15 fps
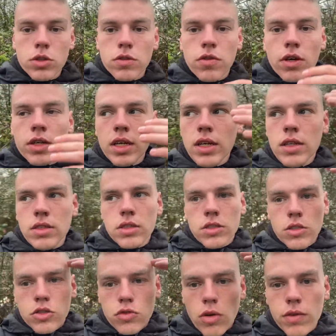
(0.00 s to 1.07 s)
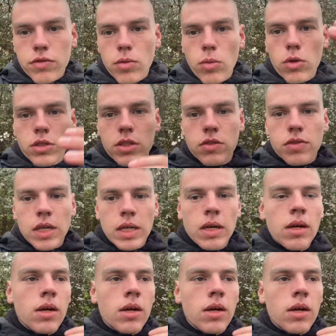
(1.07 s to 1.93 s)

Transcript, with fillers: You find it easier to drive towards this thing